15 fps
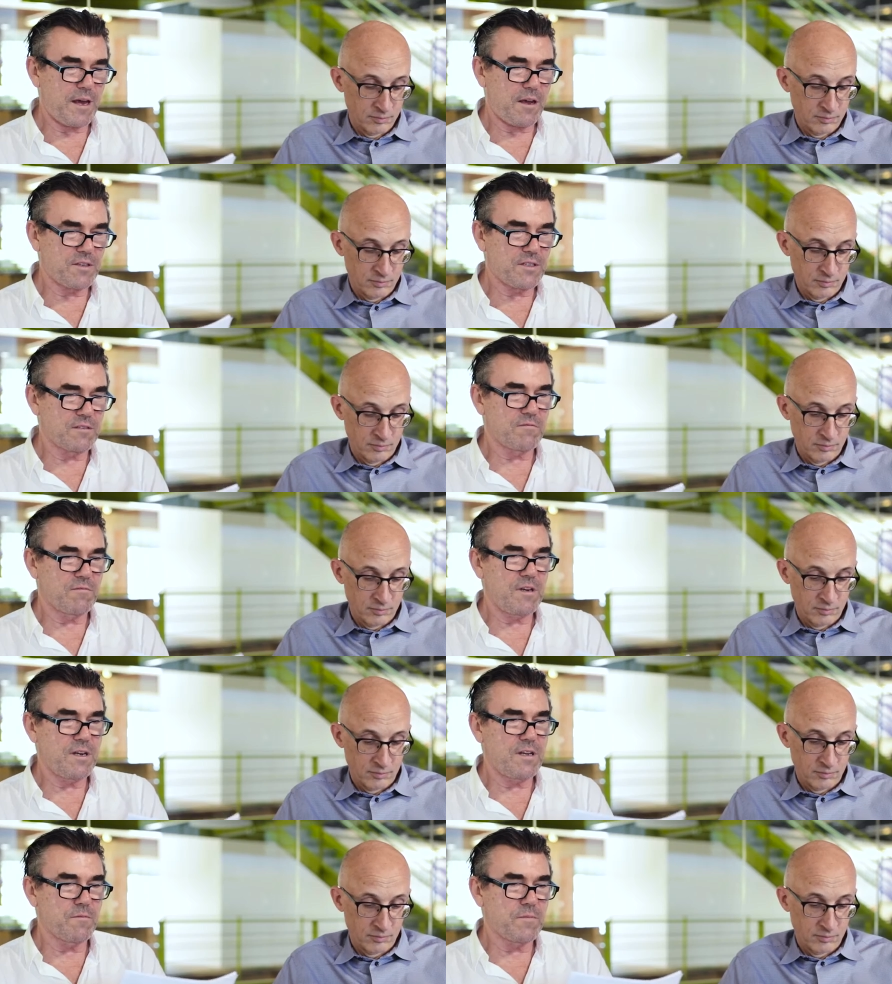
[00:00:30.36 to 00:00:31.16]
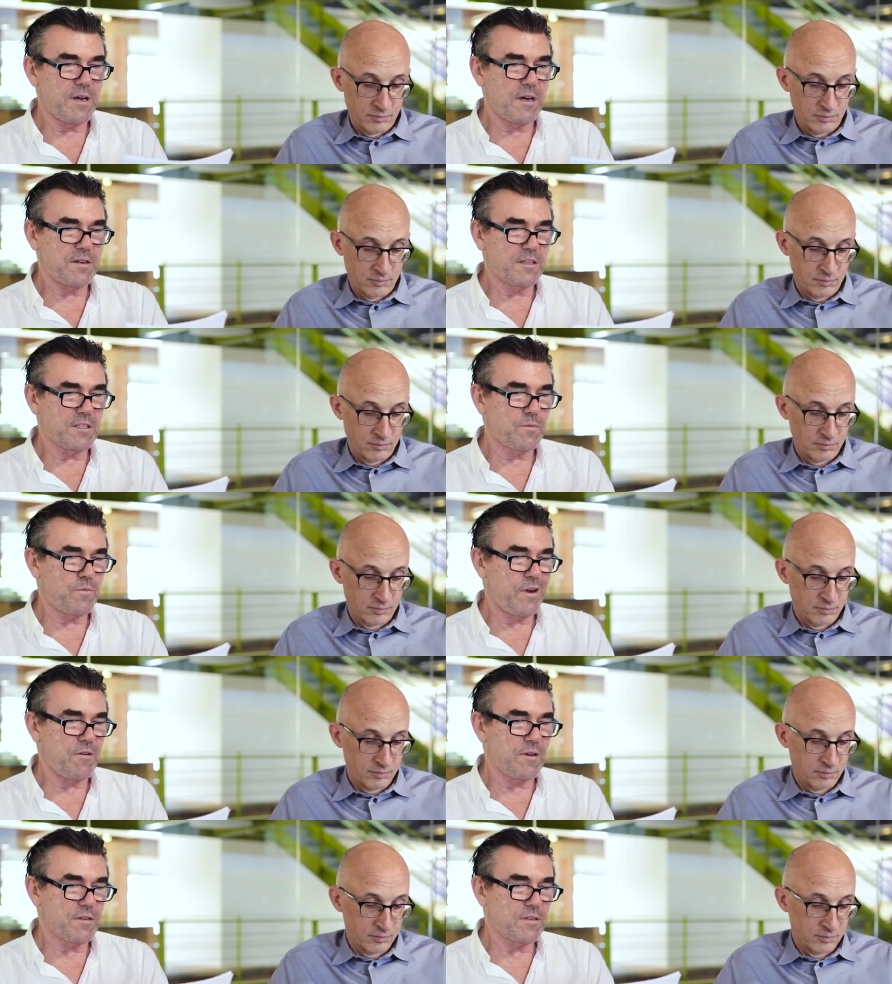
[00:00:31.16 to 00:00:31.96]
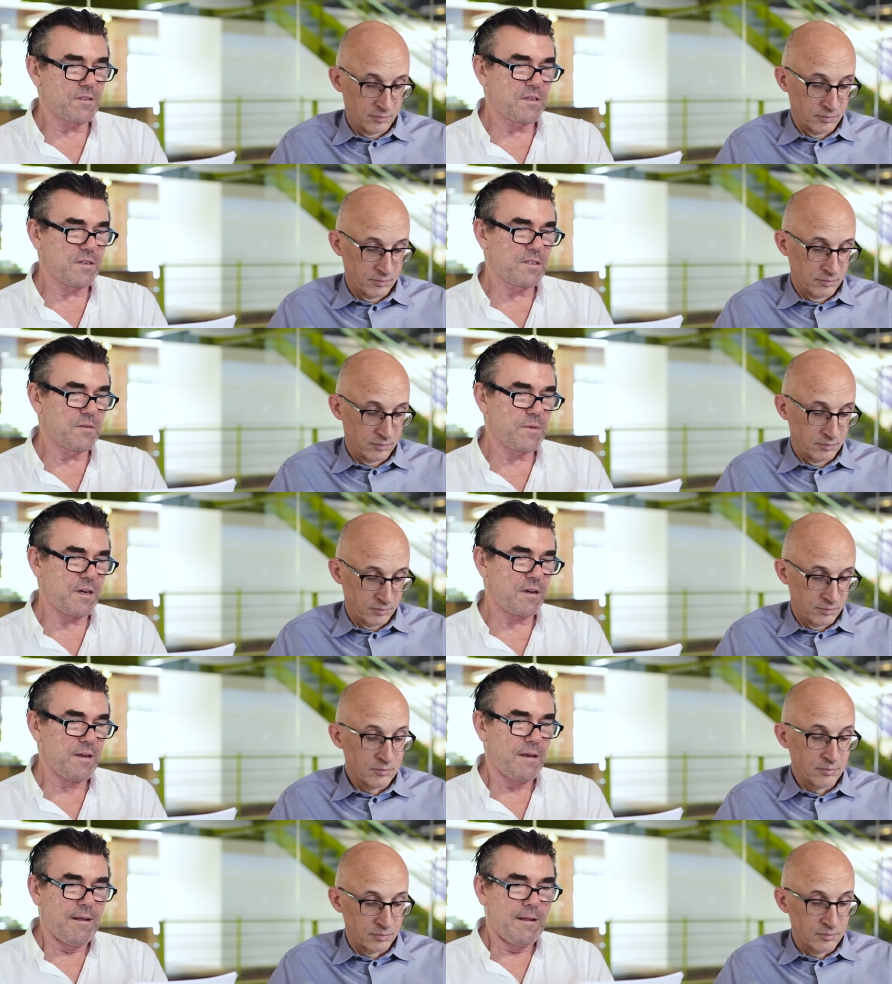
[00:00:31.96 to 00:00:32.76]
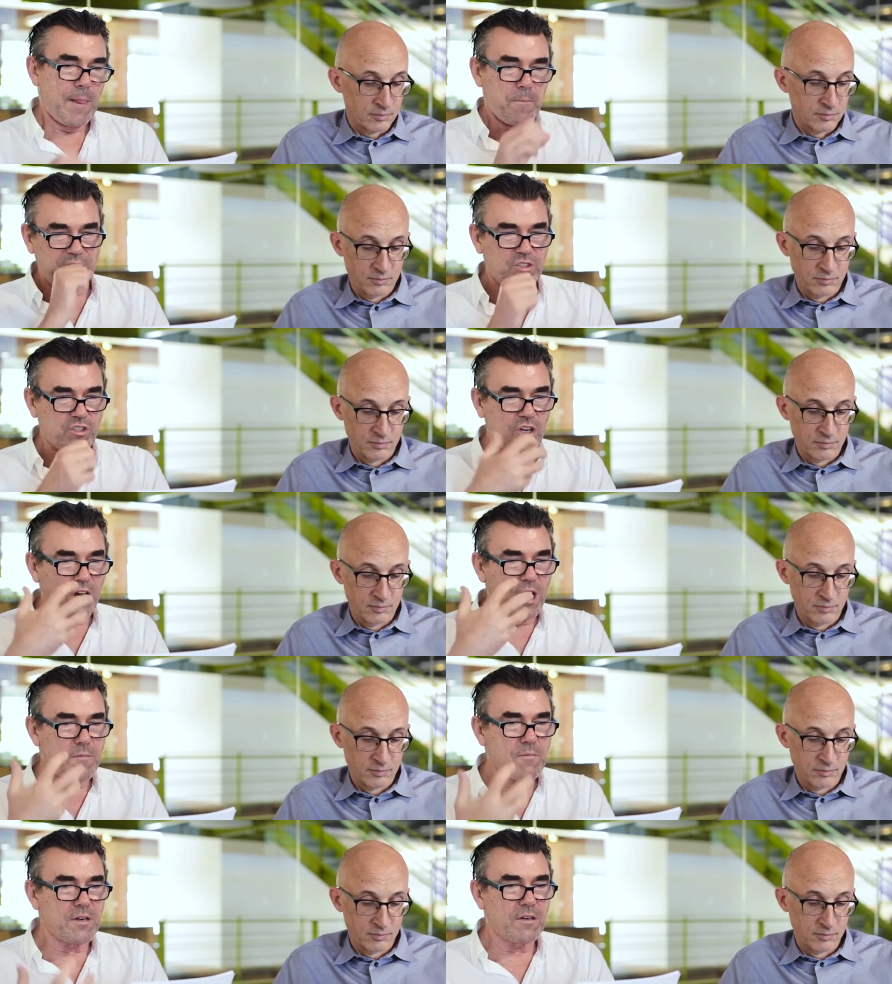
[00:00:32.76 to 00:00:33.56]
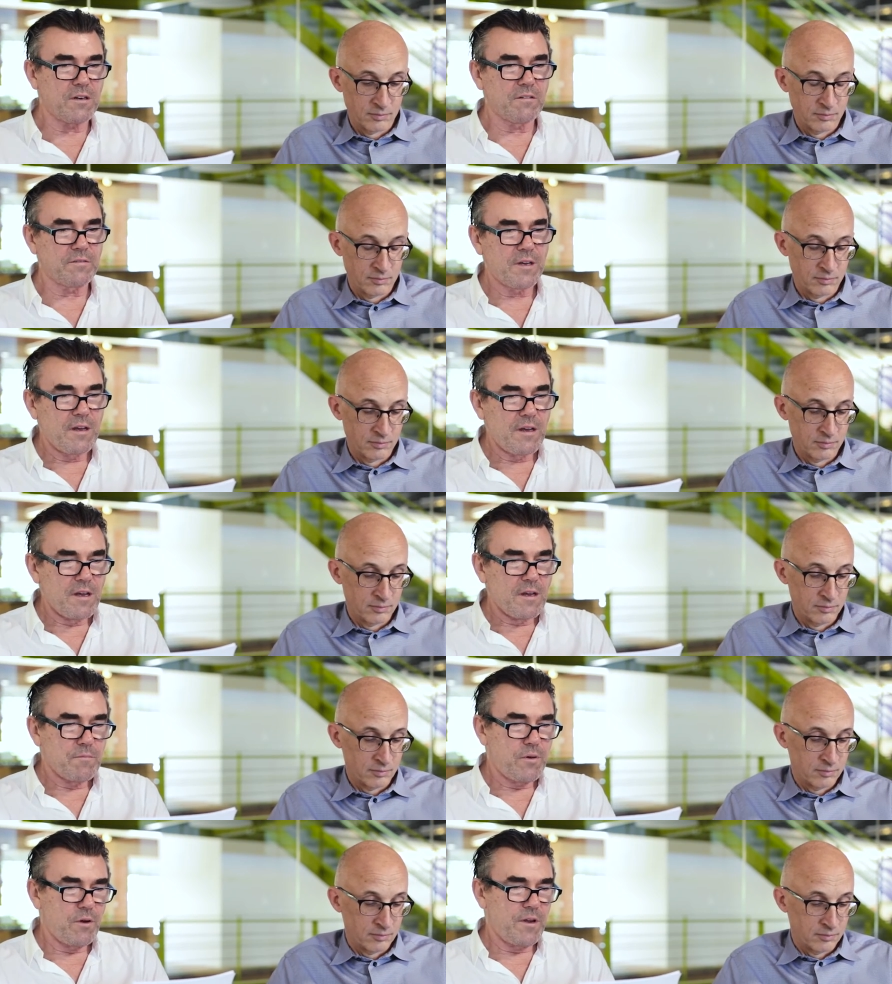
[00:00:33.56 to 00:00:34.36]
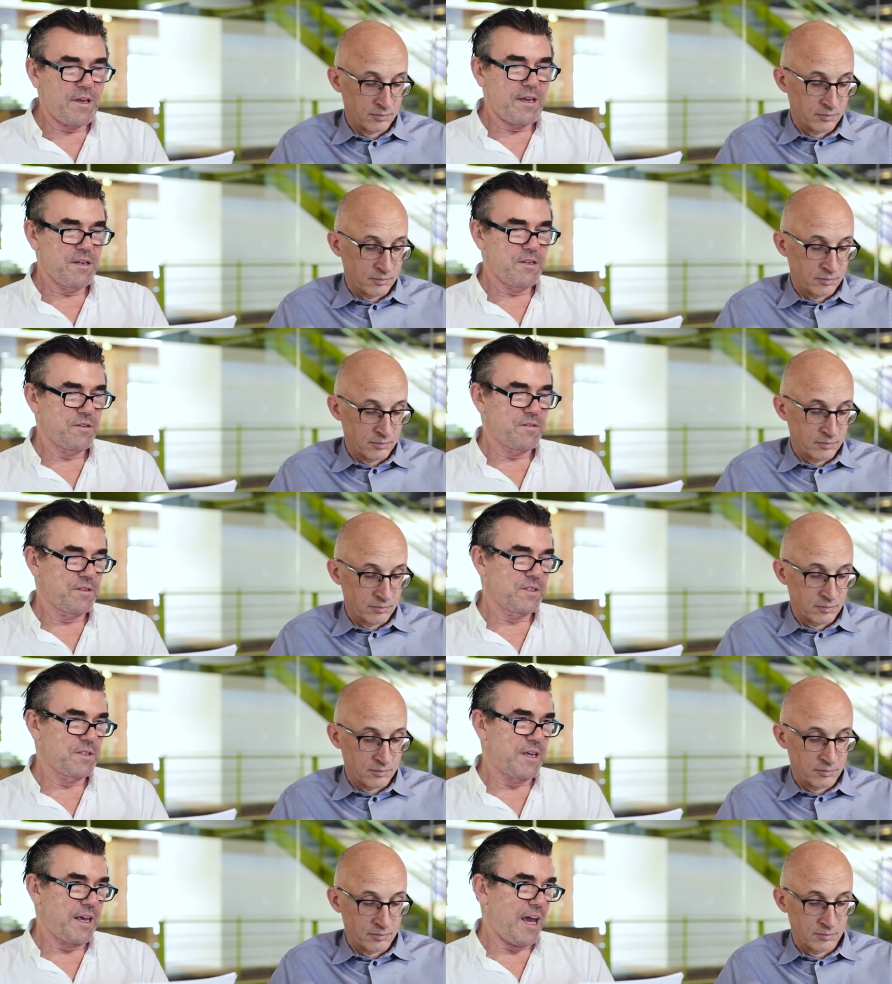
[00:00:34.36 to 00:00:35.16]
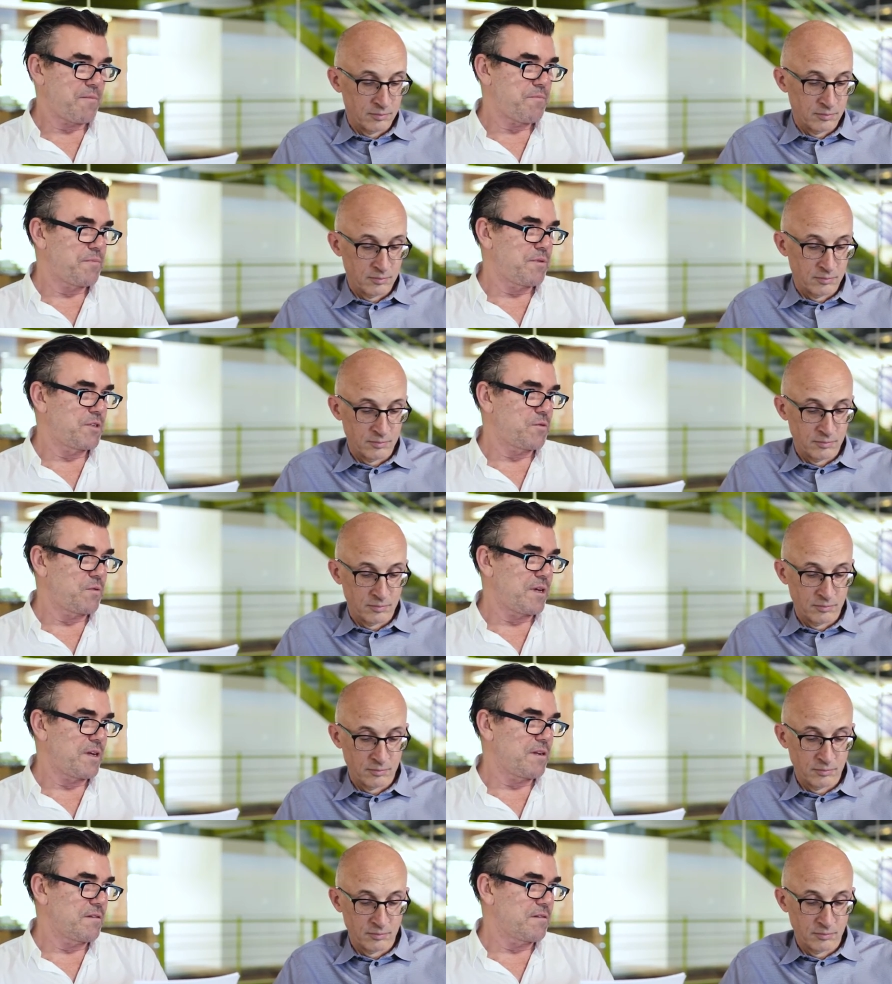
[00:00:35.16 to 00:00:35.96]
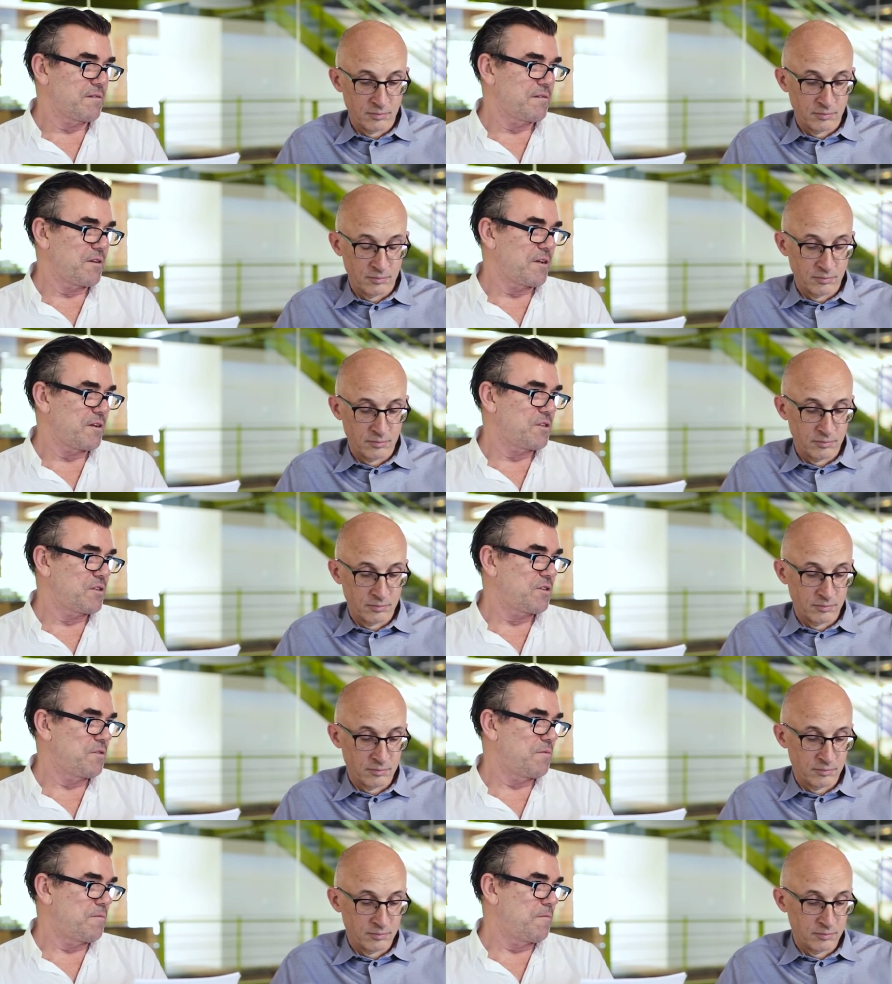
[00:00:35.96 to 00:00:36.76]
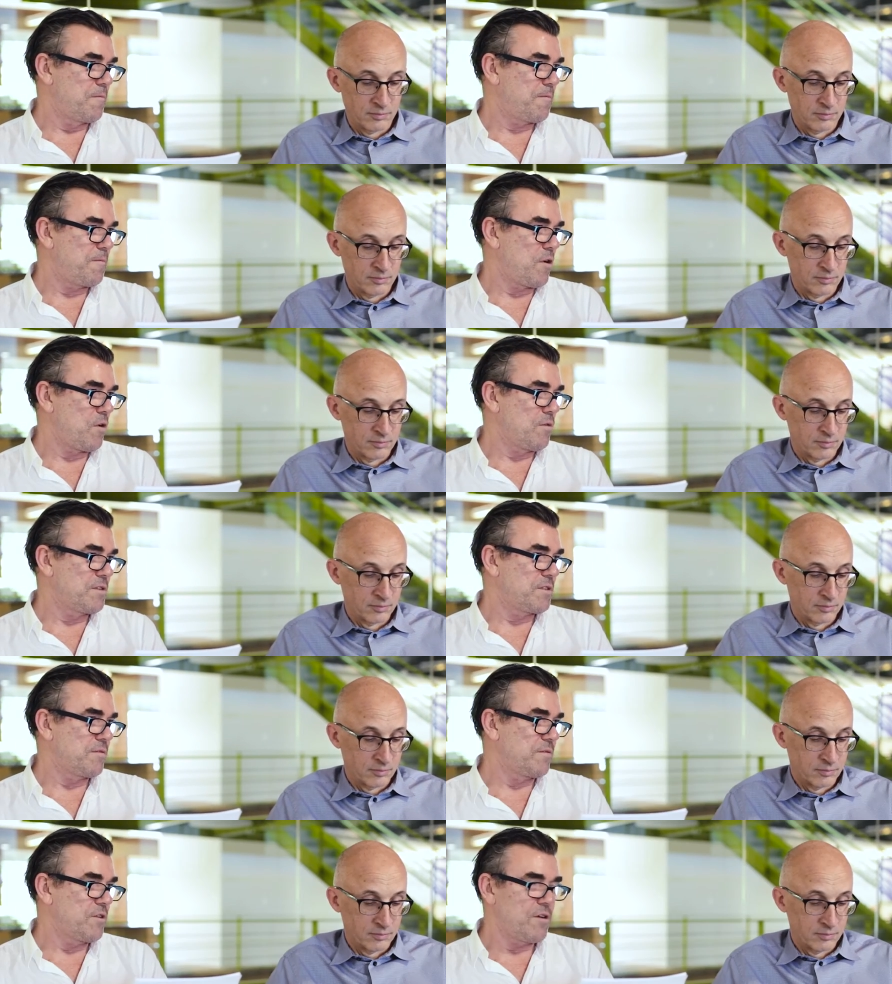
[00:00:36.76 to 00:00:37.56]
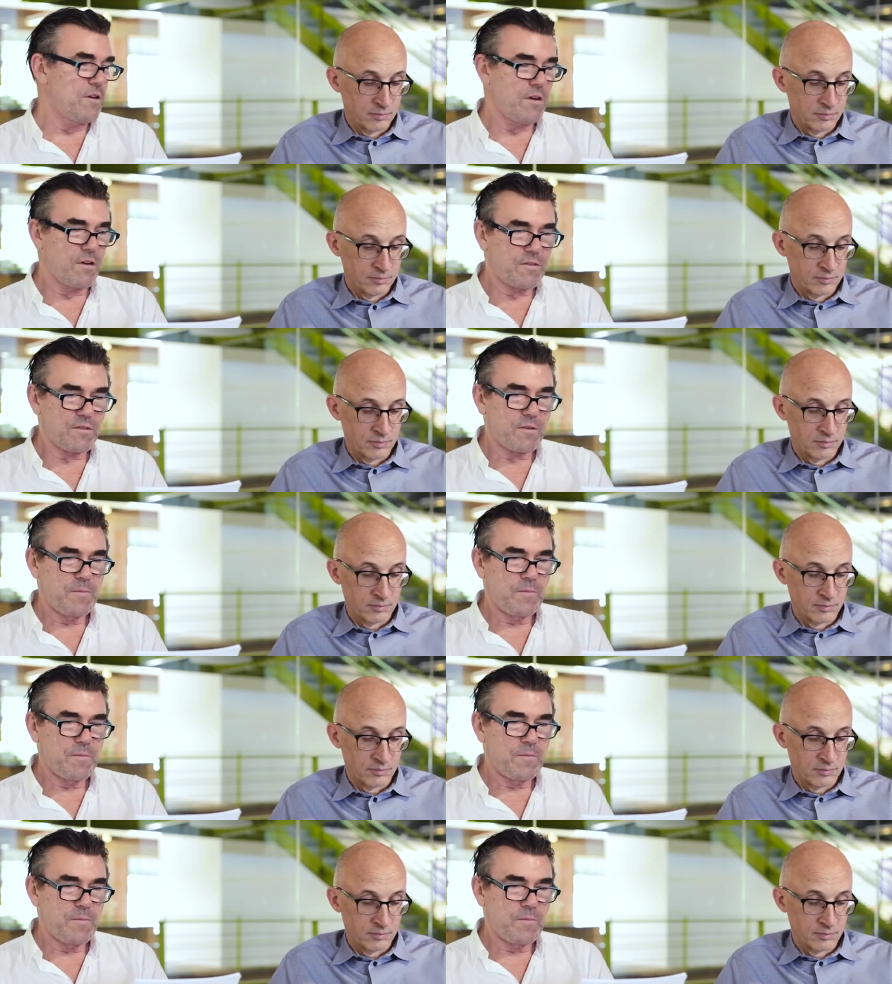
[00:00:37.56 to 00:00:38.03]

Speaker 1: house is really about experience, and it's about the drama of pulling into this gap between you know two folds of earth,